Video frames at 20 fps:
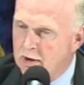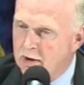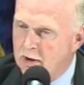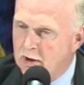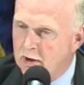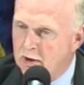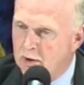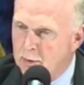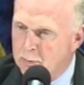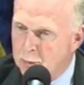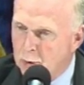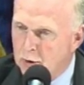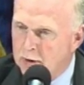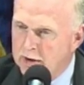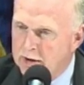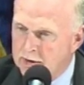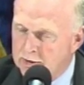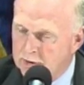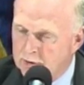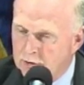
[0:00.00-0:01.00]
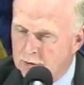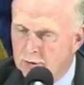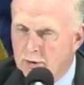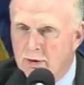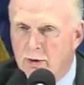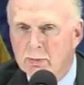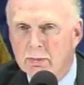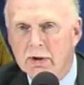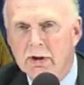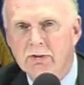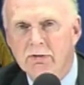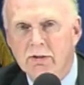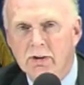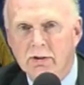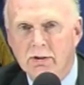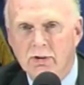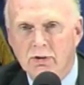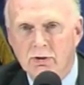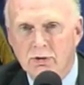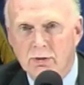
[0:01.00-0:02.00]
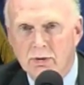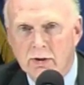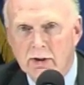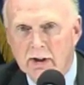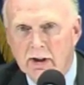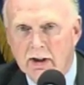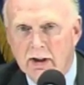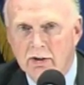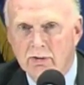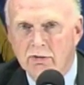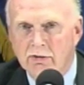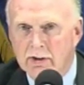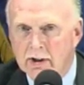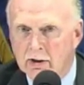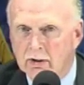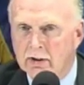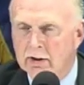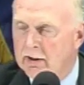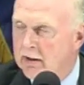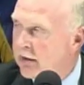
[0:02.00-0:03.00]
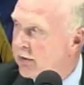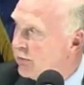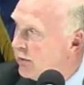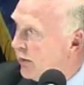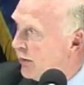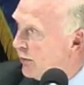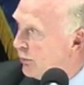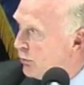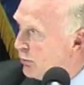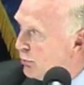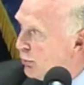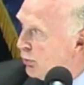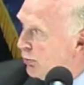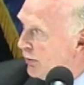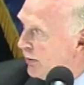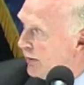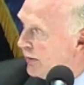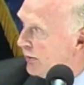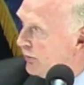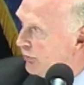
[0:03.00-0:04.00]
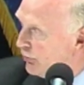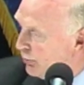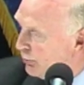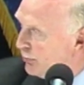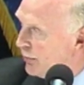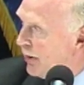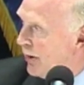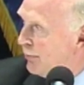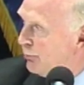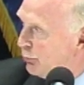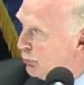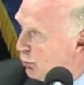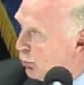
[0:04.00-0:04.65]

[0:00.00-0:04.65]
the pork industry, the beef industry have daily electronic reporting and sometimes